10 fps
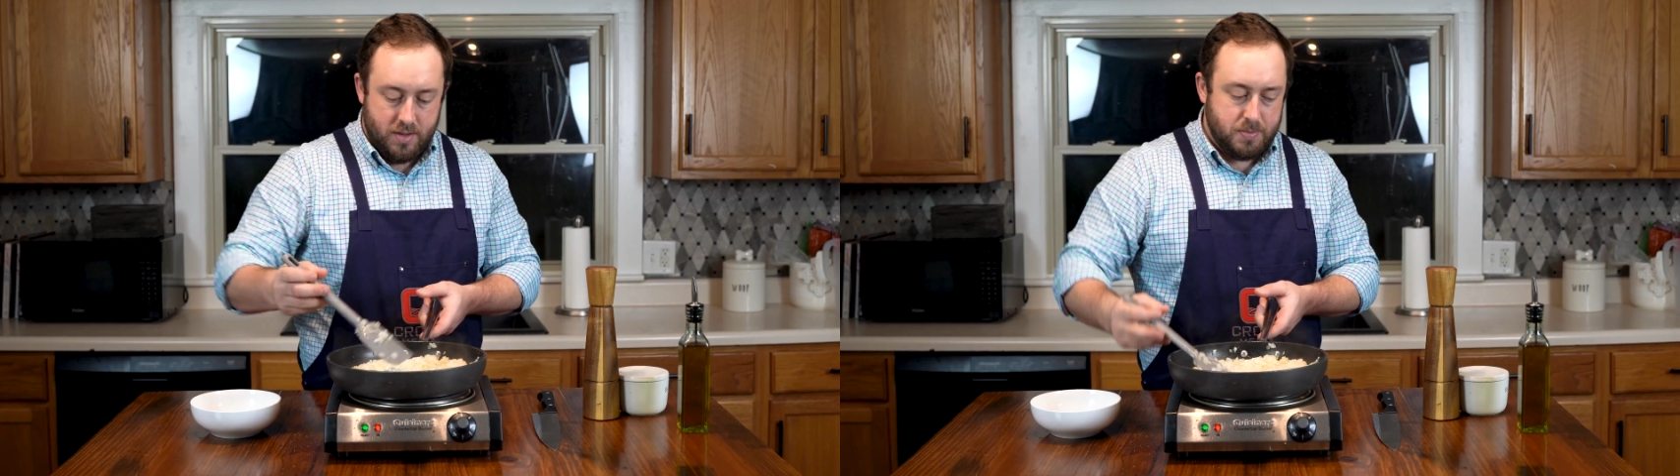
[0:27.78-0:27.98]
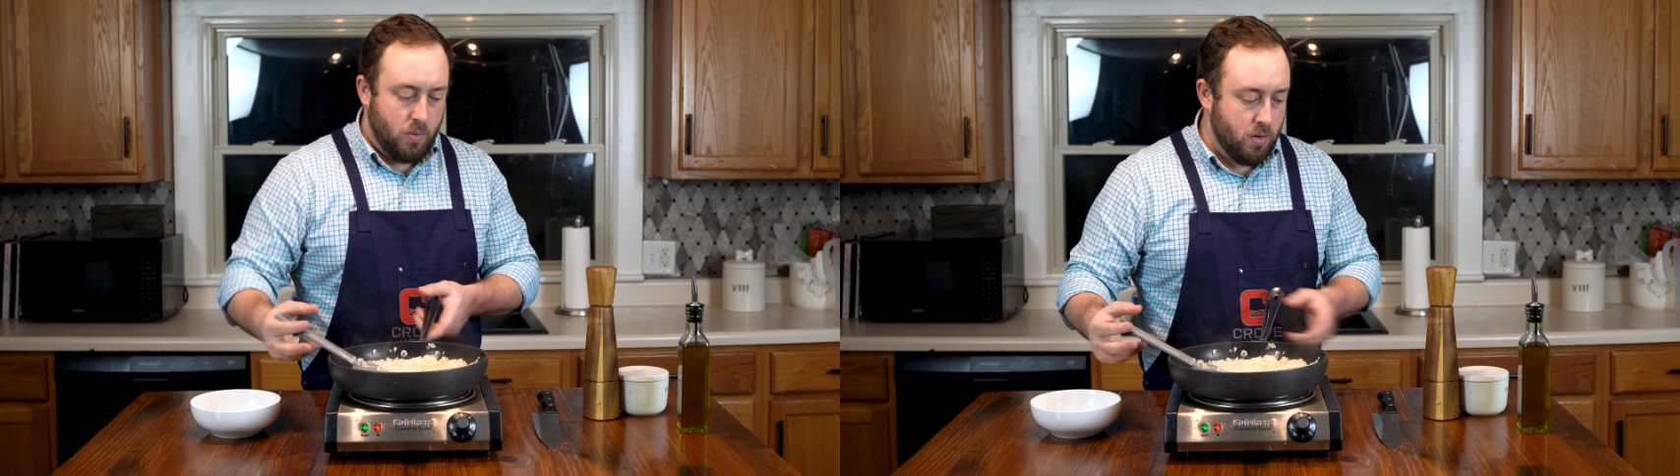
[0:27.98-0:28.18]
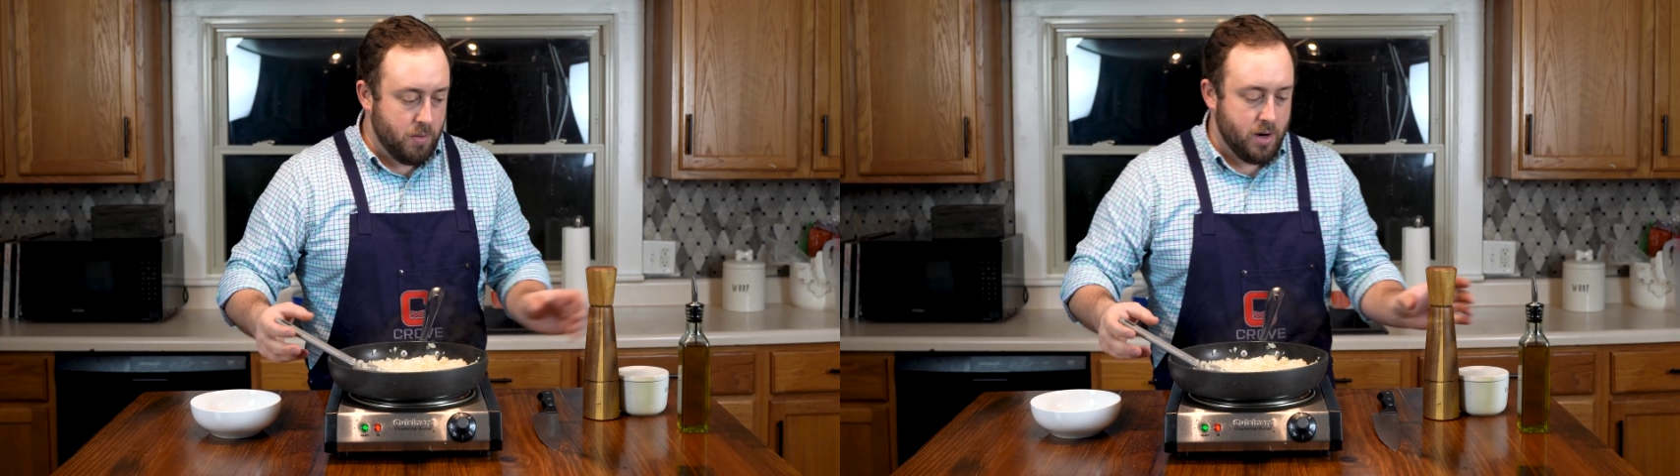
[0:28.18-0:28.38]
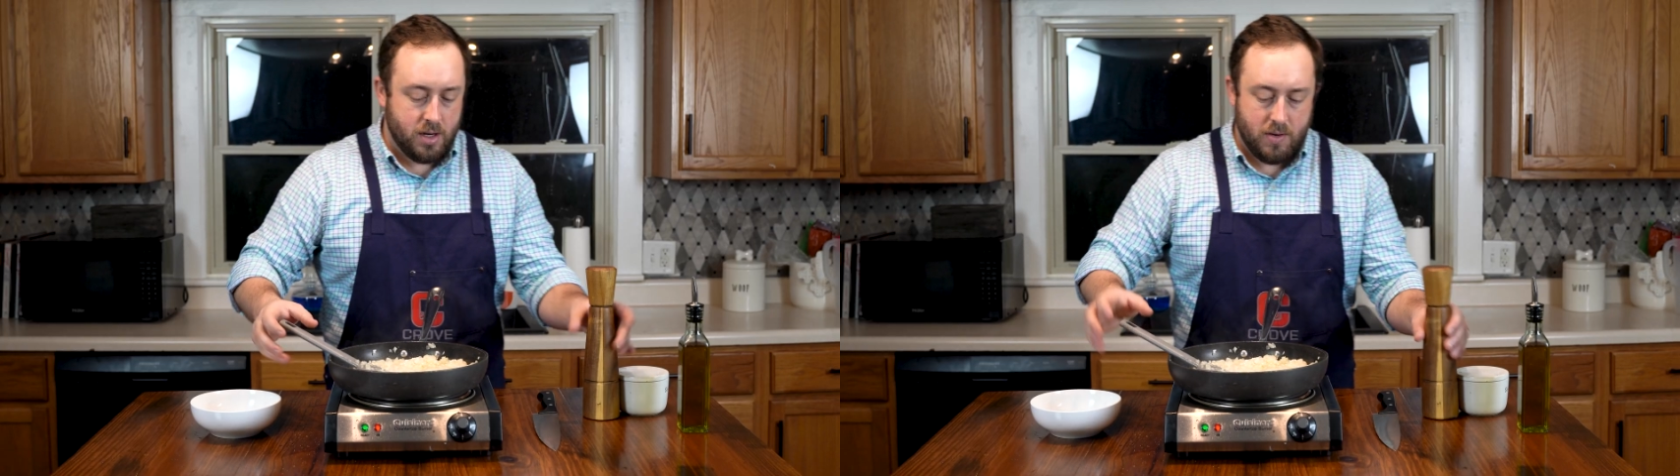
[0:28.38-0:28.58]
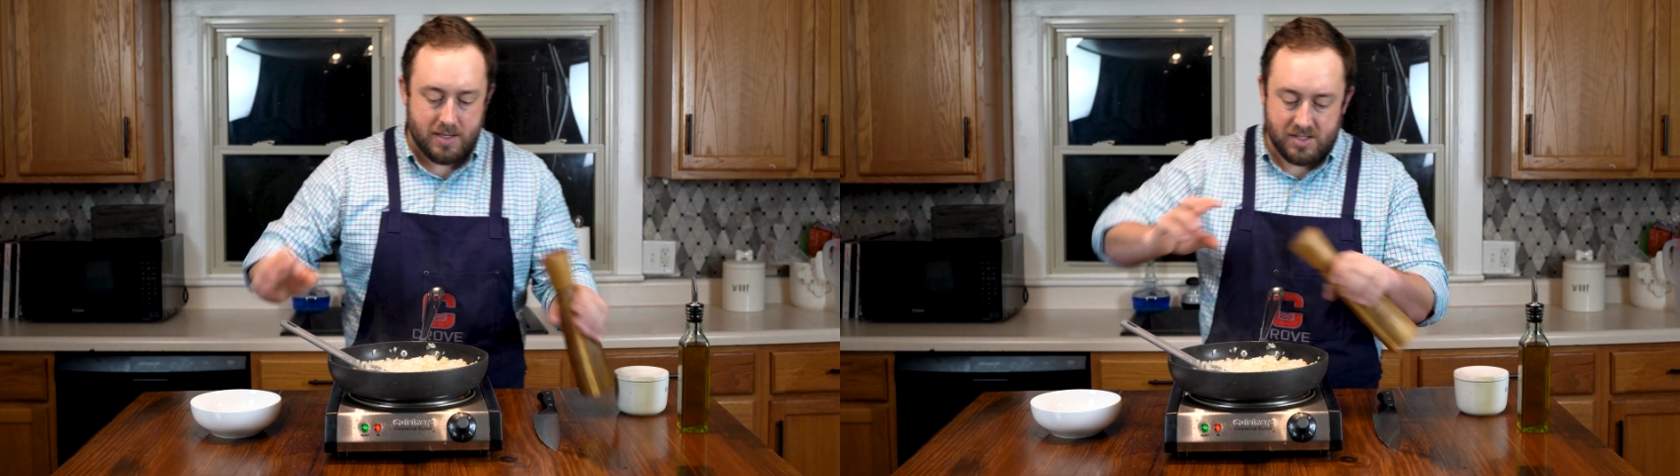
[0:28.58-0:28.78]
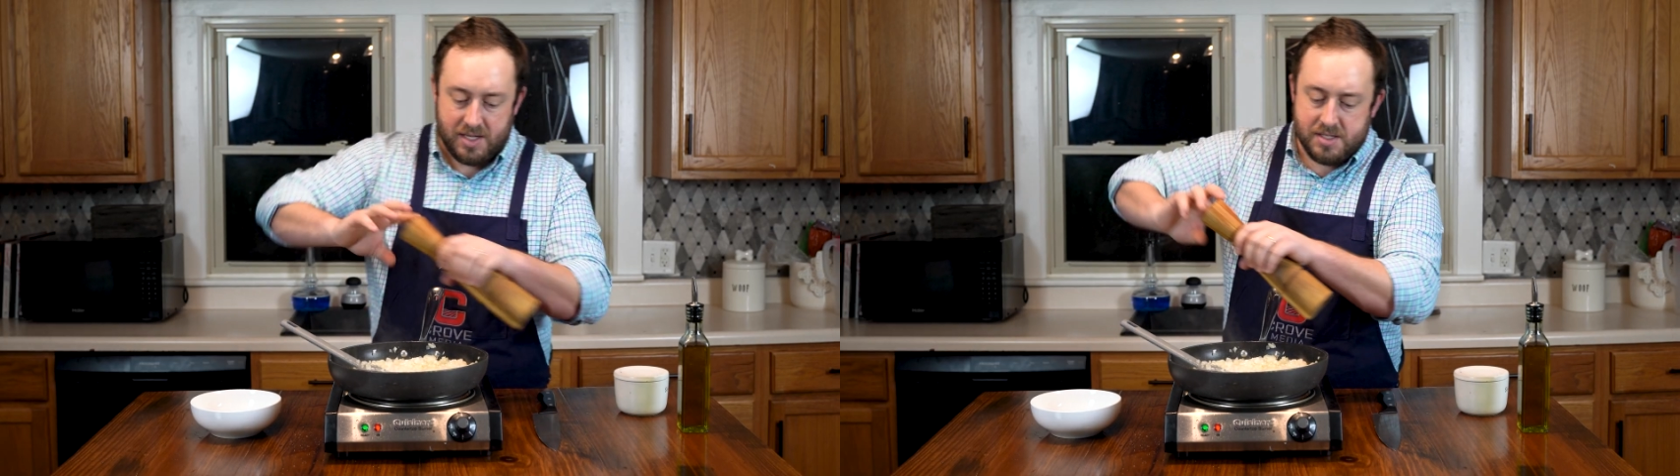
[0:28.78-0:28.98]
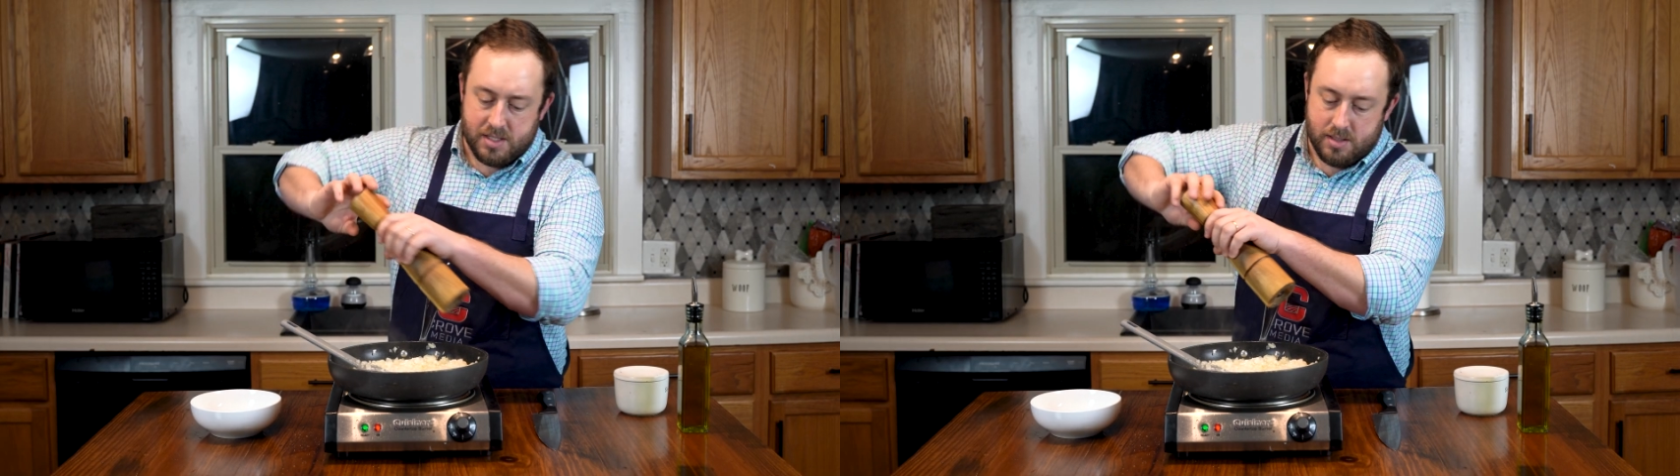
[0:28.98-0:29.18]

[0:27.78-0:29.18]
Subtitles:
this point, we're gonna go ahead and season